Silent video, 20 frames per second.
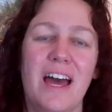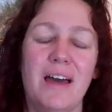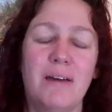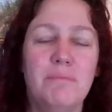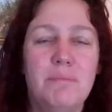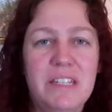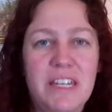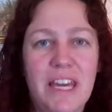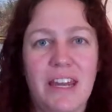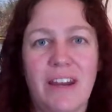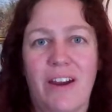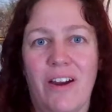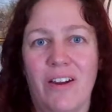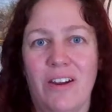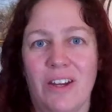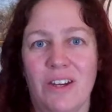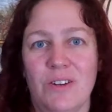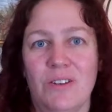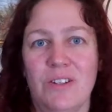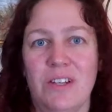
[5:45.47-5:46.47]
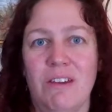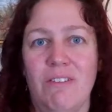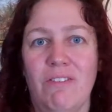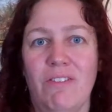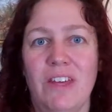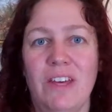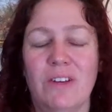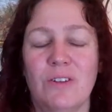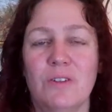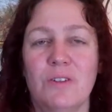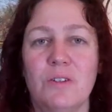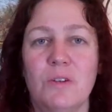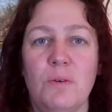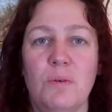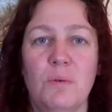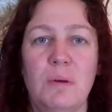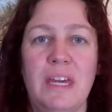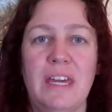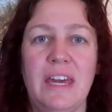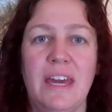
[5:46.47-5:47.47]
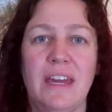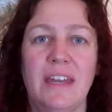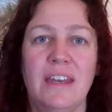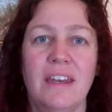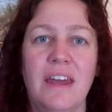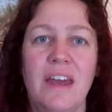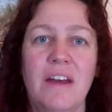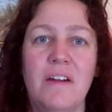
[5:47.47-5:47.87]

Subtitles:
update our energy field, so we can